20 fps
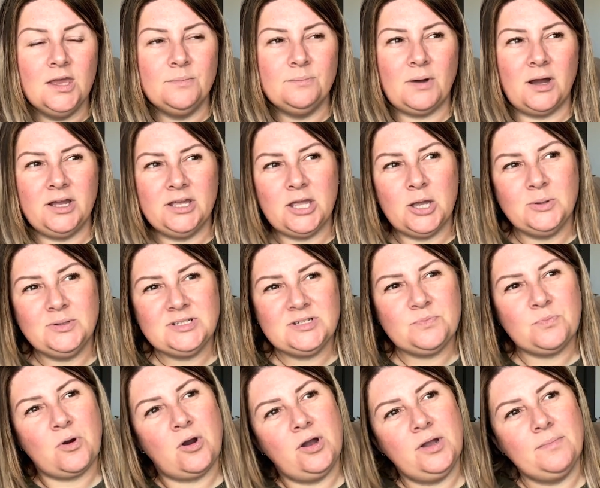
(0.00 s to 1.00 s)
But I go into
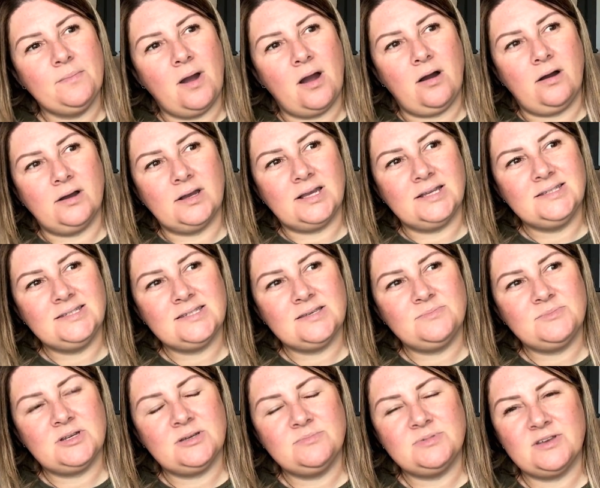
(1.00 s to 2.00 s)
Primark and
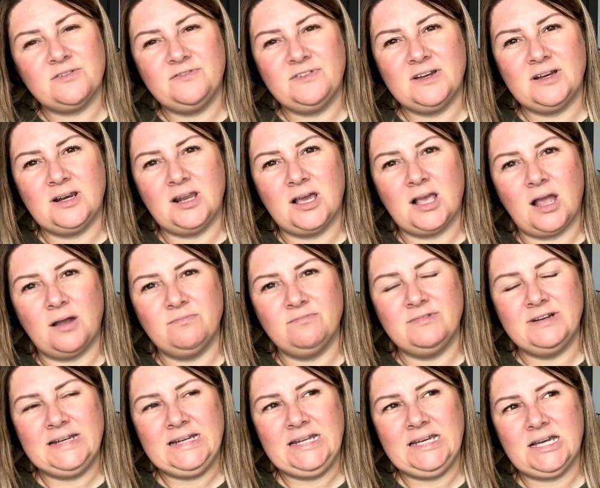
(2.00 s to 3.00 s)
sometimes I feel like I'm
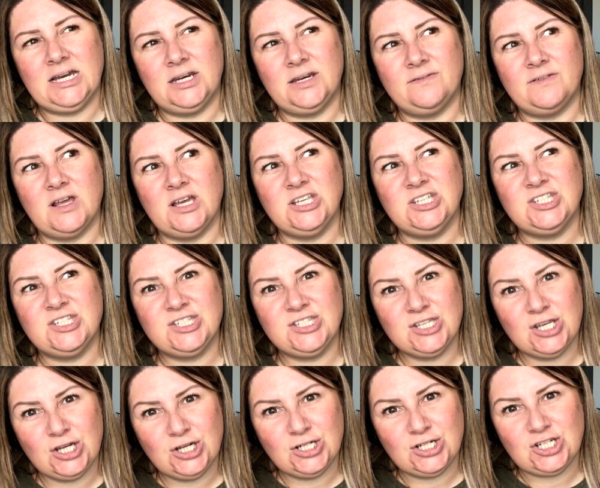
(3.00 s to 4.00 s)
really kind of like
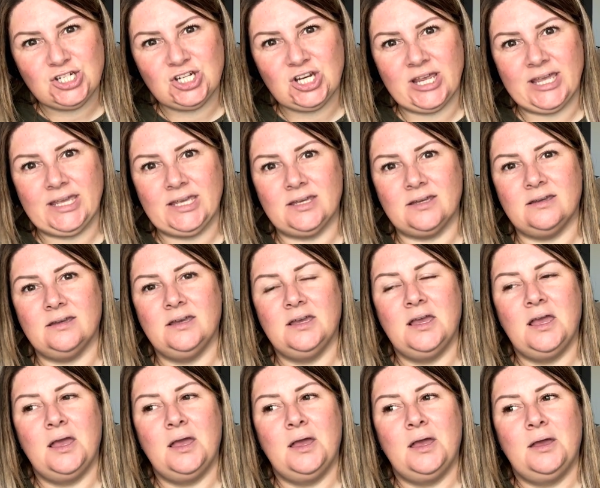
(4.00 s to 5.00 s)
searching,
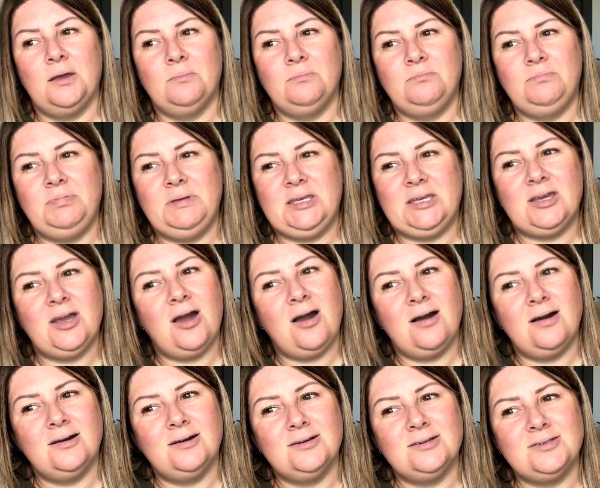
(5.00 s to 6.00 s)

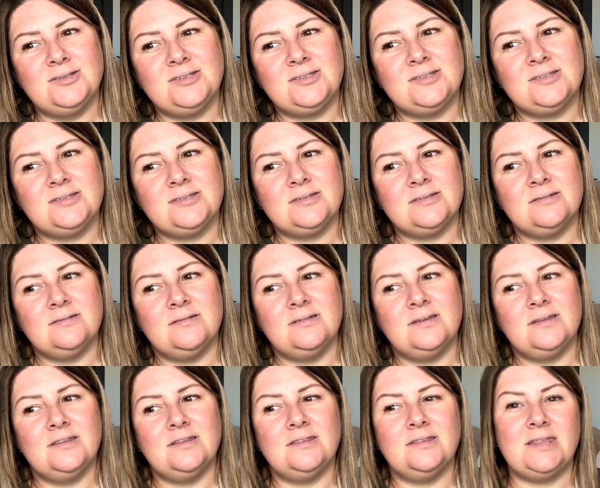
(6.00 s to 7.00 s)
because
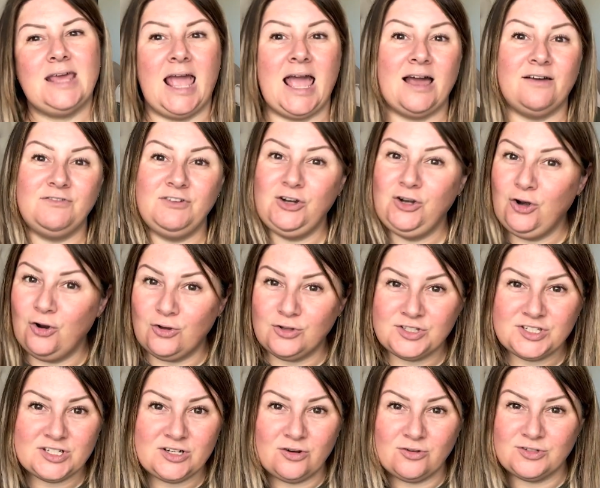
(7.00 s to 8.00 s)
they have
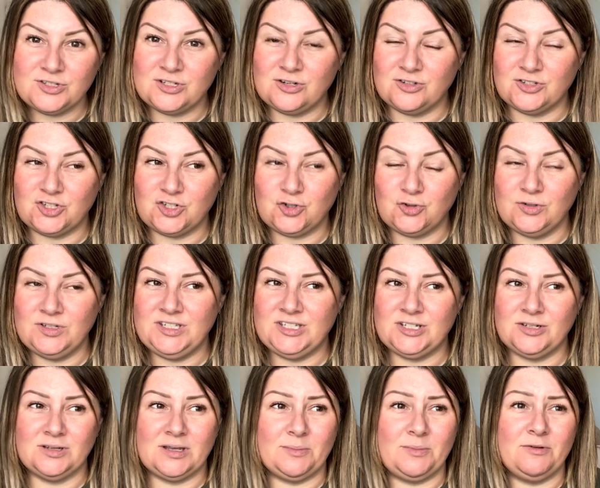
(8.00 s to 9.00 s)
lots and lots and lots of choice,
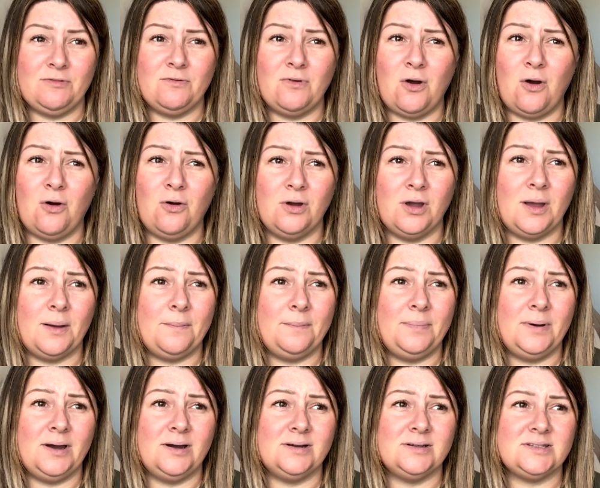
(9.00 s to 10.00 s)
don't get me wrong,
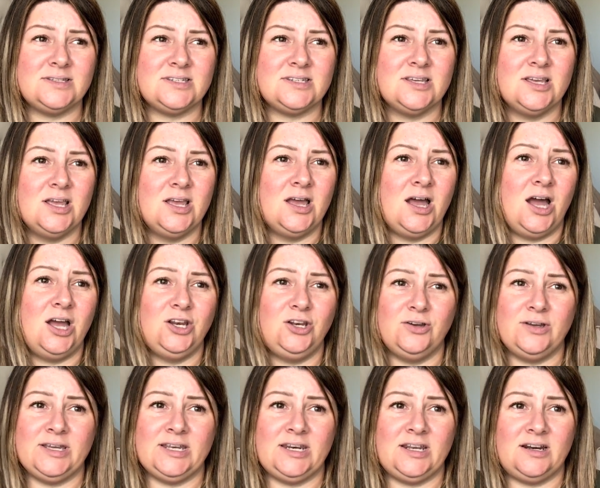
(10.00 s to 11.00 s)
but I
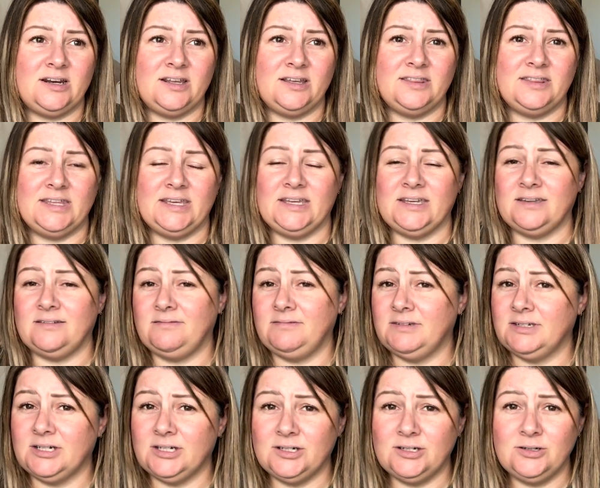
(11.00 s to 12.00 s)
look at it and I think,
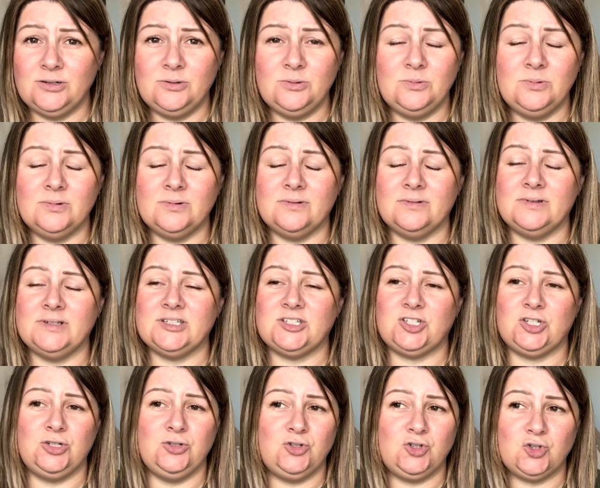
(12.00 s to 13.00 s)
no, it's
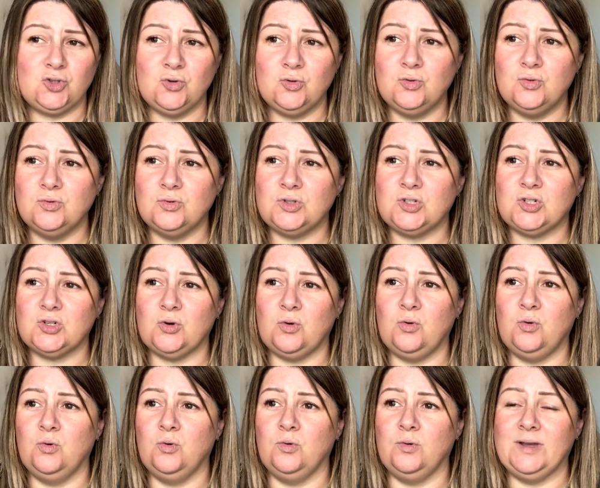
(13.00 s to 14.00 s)
too short,
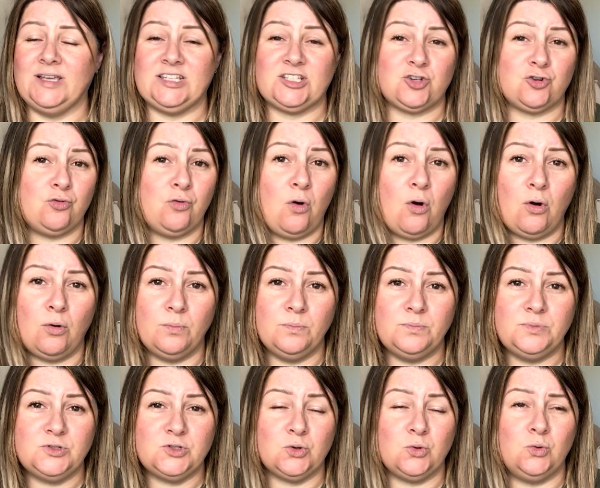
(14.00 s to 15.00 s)
or it's
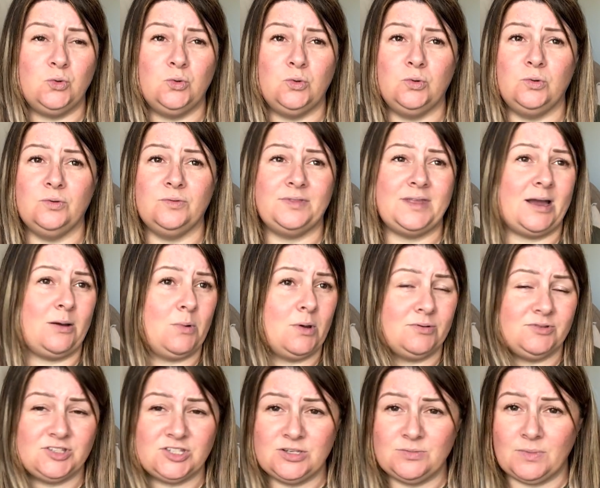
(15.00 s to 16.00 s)
cropped, or that
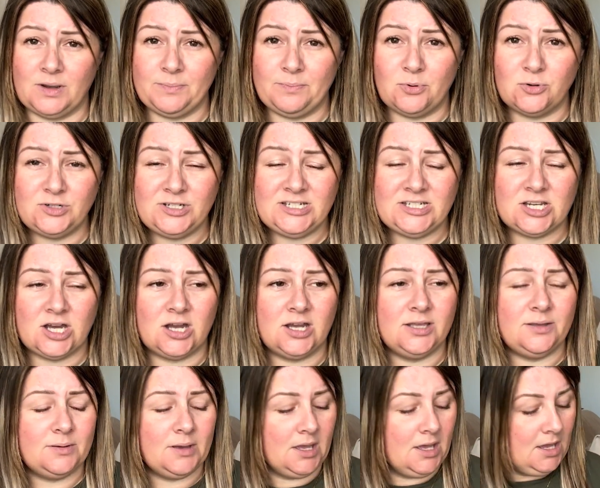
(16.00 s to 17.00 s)
won't suit my body
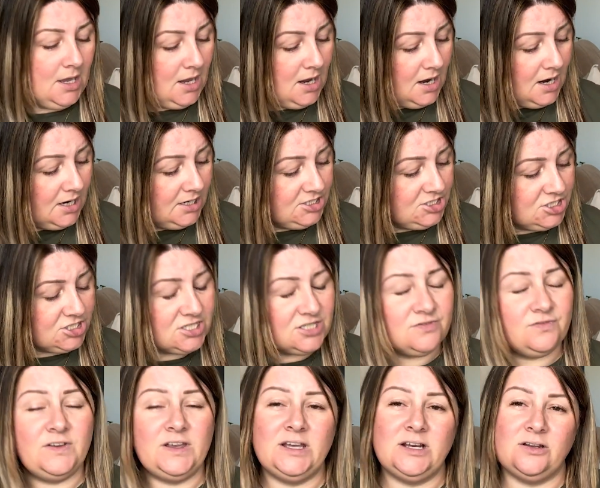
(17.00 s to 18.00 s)
type. I
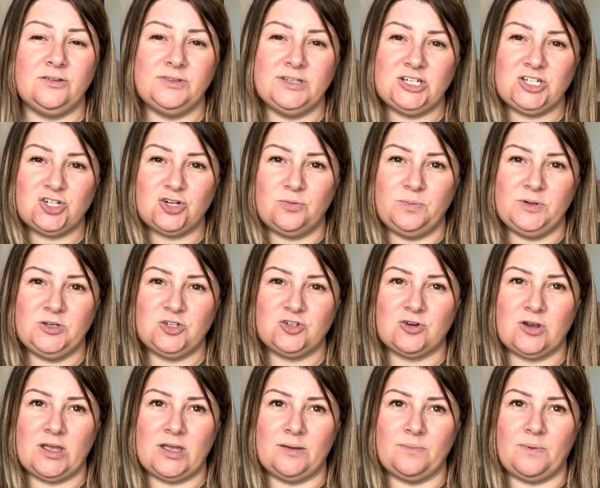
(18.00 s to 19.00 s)
just feel on this shopping
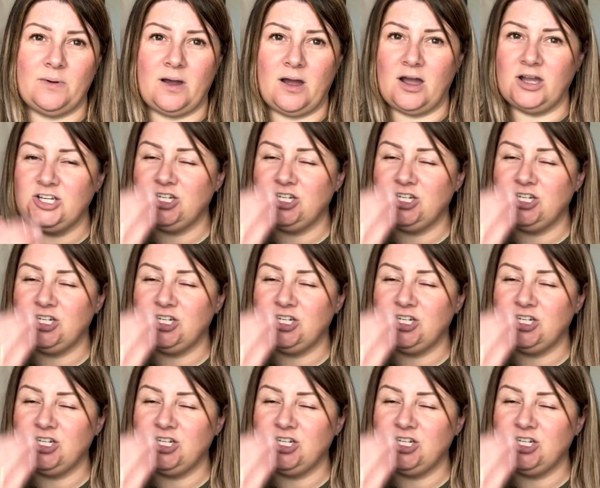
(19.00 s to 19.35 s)
trip, I